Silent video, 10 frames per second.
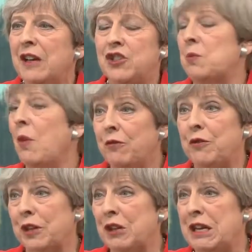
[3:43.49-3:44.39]
Just one
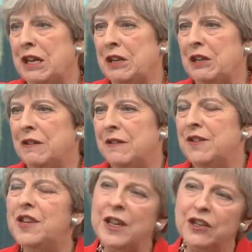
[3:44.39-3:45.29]
figure, in
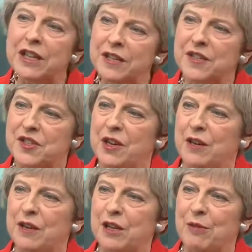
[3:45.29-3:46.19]
10 years'
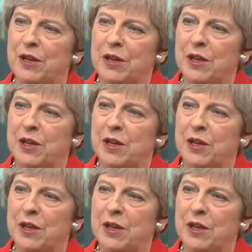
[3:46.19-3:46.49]
time,